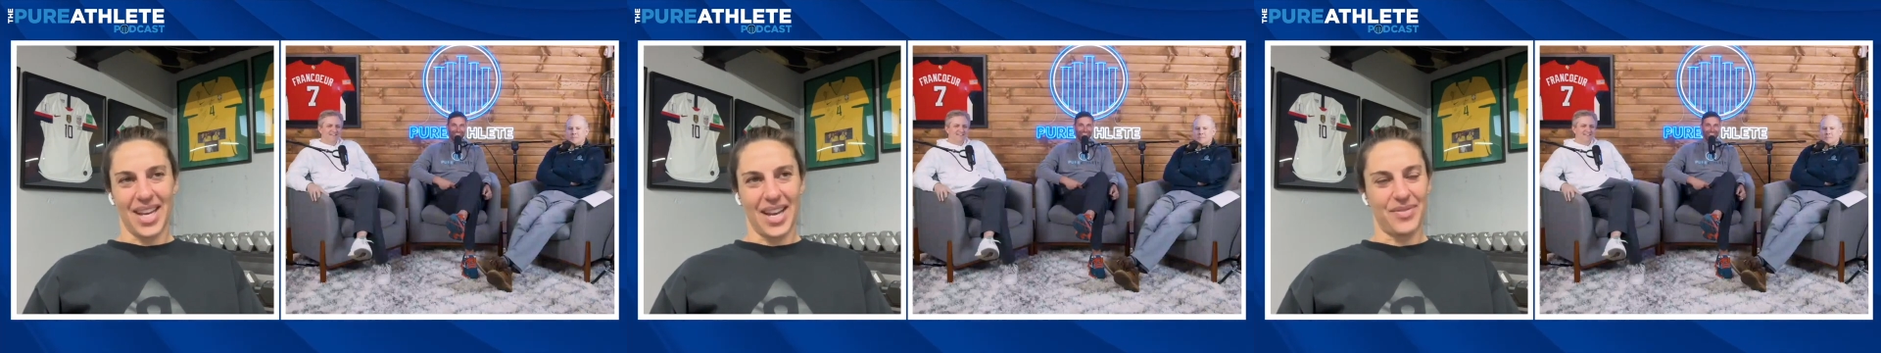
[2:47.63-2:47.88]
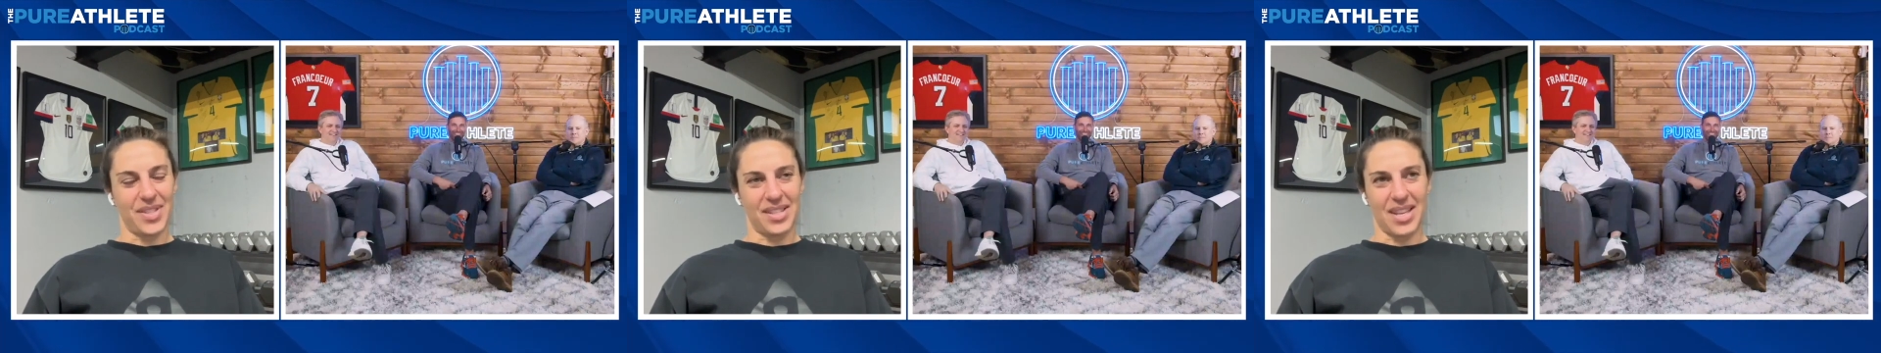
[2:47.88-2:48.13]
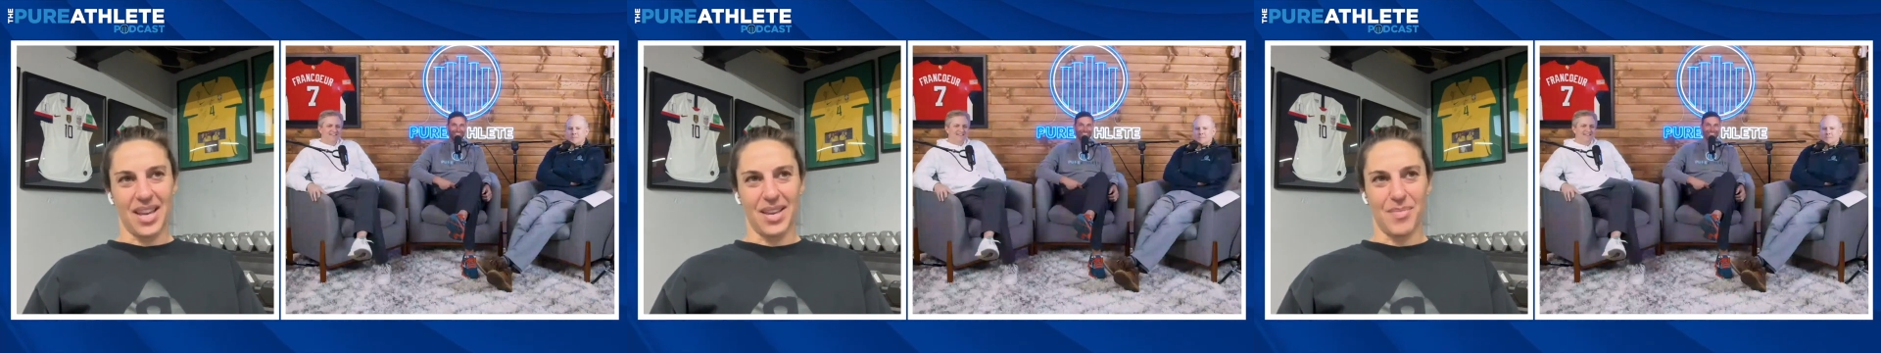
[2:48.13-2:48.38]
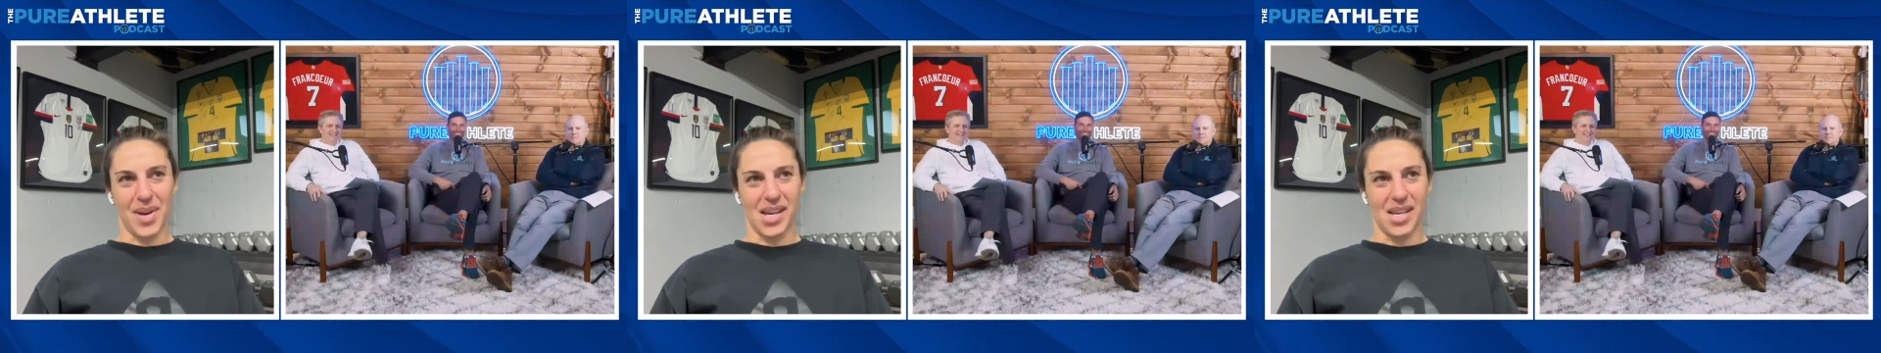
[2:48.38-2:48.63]
Have to
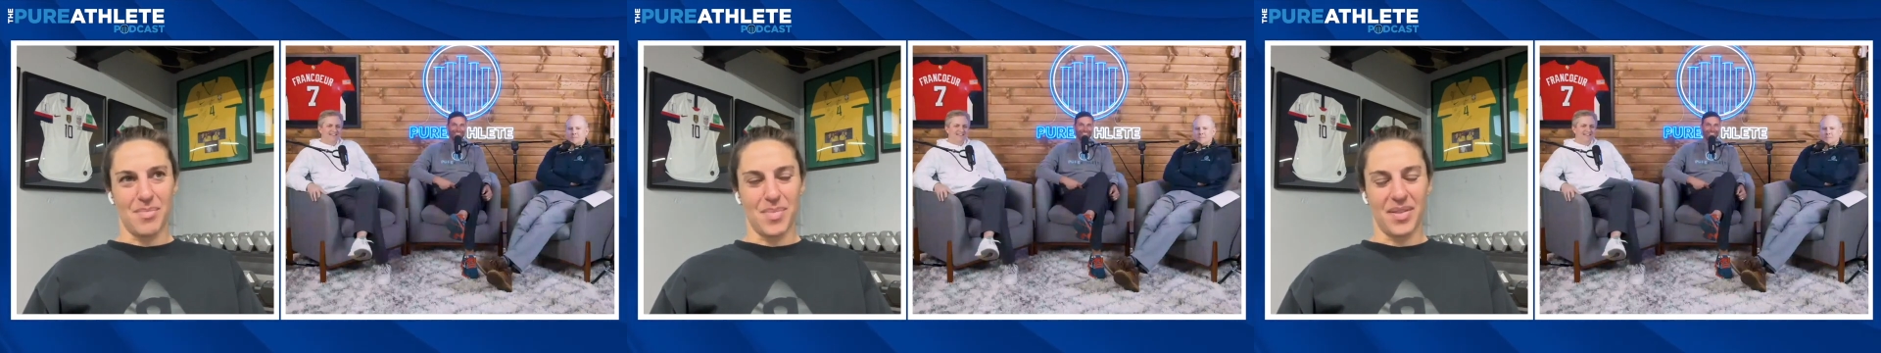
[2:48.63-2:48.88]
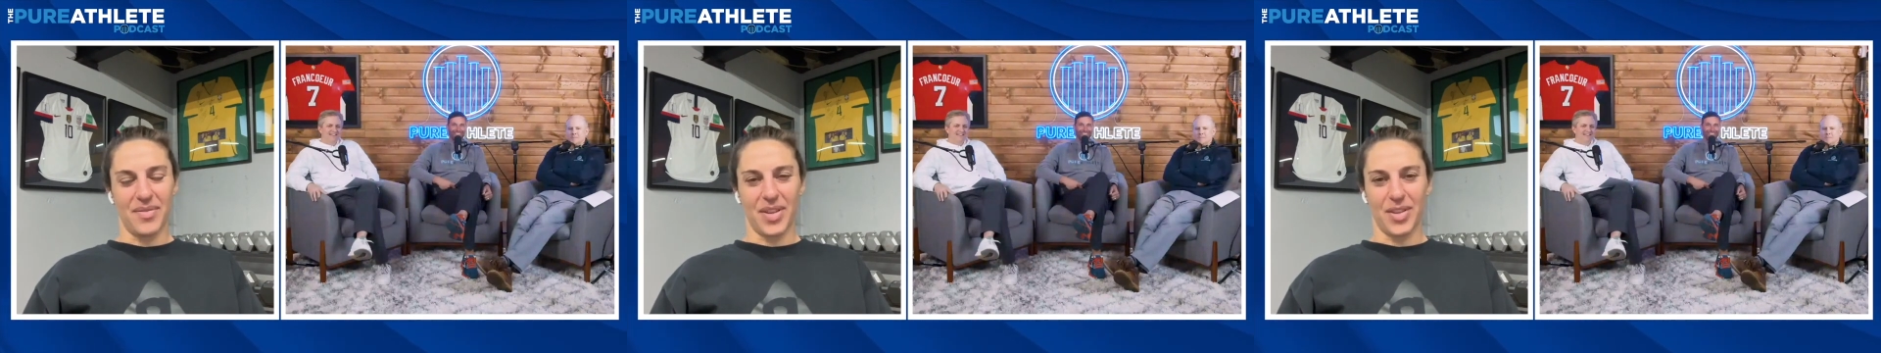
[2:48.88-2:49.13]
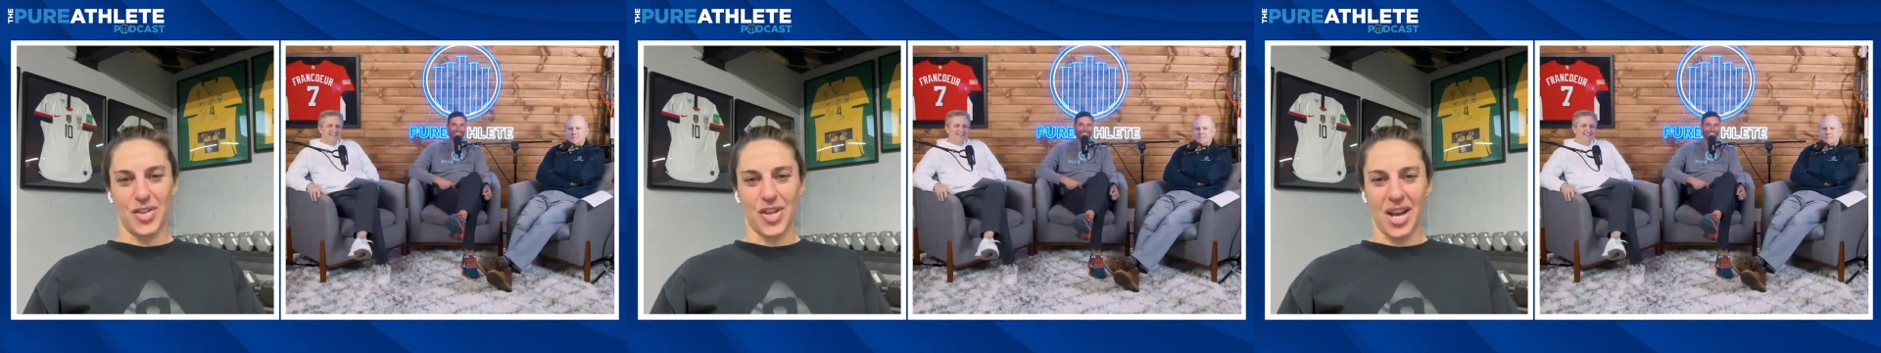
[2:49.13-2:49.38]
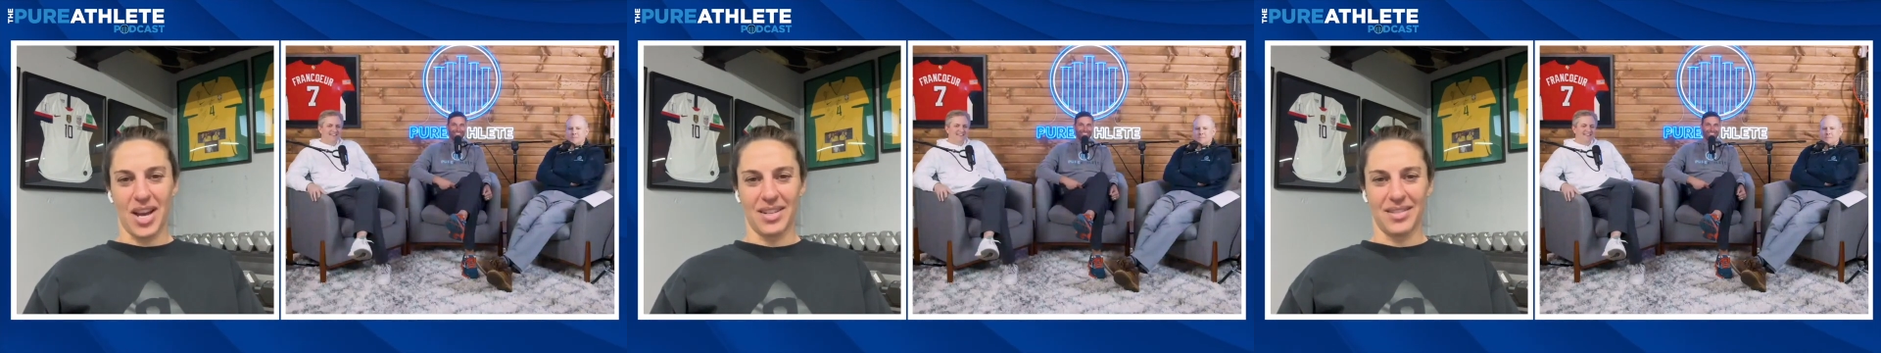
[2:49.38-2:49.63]
say my midfield
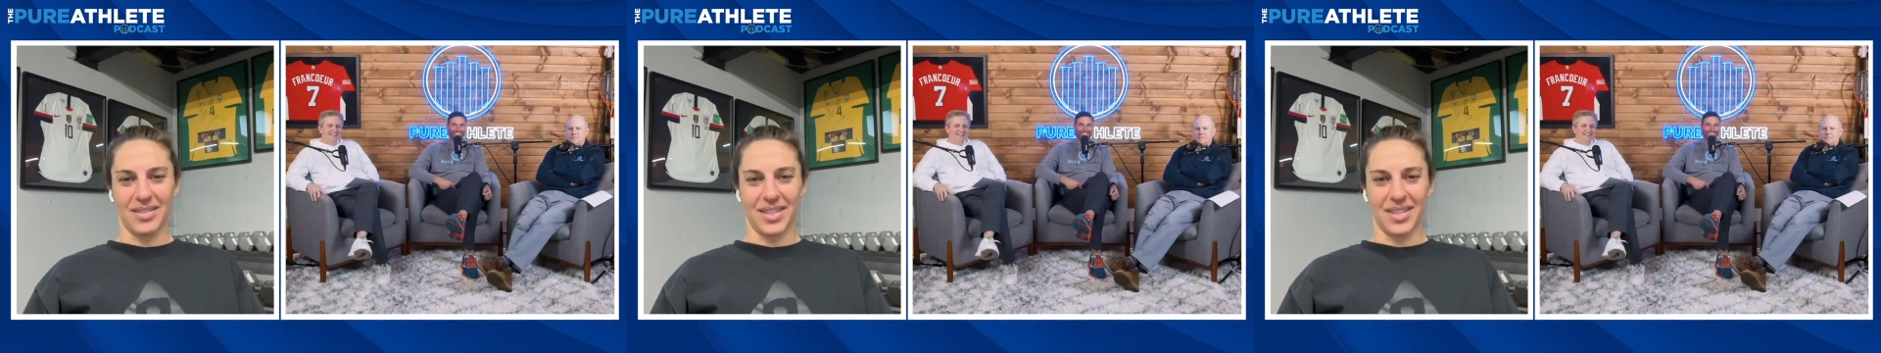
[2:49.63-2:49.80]
shot